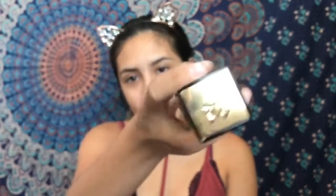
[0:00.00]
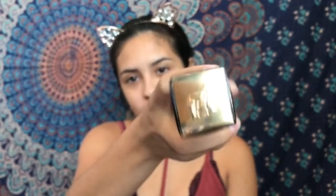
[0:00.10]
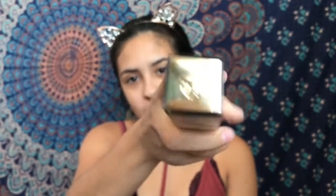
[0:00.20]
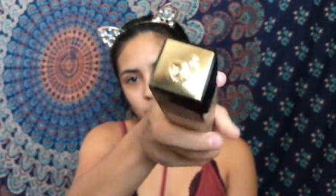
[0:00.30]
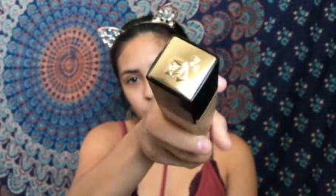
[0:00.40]
has
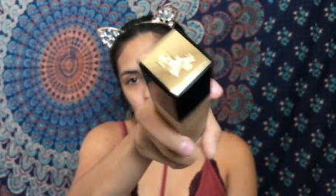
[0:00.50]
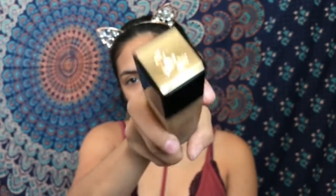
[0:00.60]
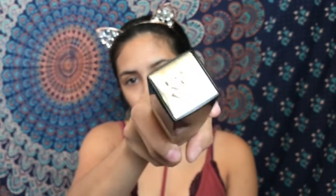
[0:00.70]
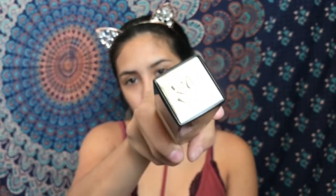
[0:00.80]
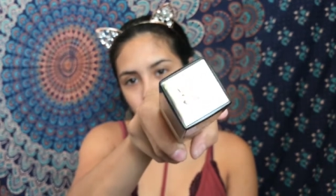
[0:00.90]
a little
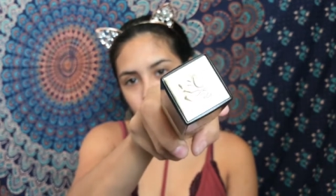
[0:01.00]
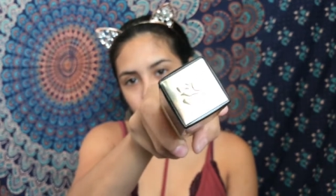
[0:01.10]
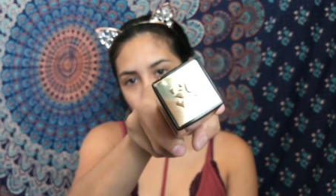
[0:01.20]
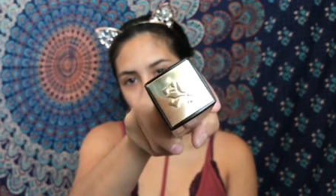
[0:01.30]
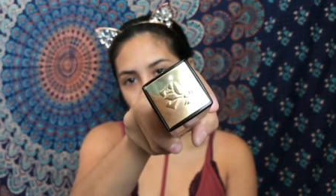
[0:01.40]
rose on
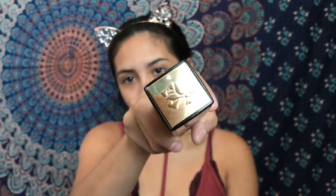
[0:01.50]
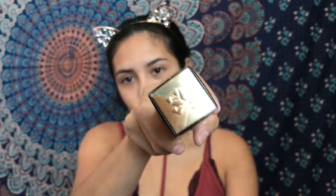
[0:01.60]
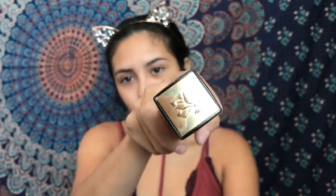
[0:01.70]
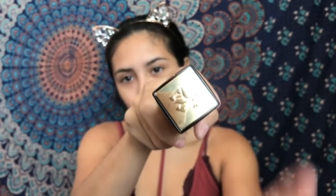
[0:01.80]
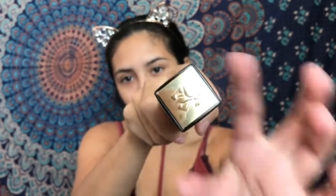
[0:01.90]

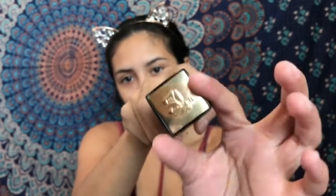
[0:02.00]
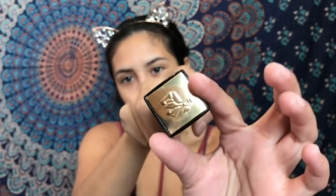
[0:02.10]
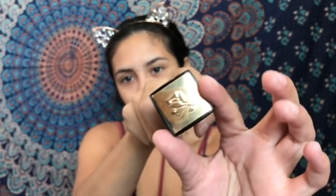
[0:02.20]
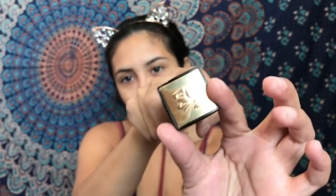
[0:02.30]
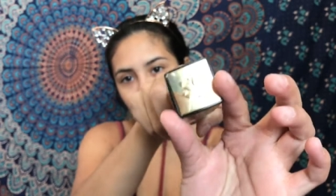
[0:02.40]
top with
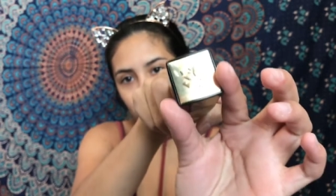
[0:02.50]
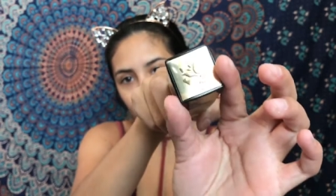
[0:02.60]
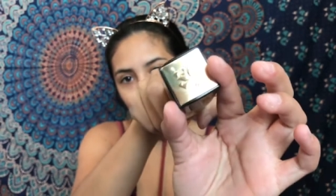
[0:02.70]
some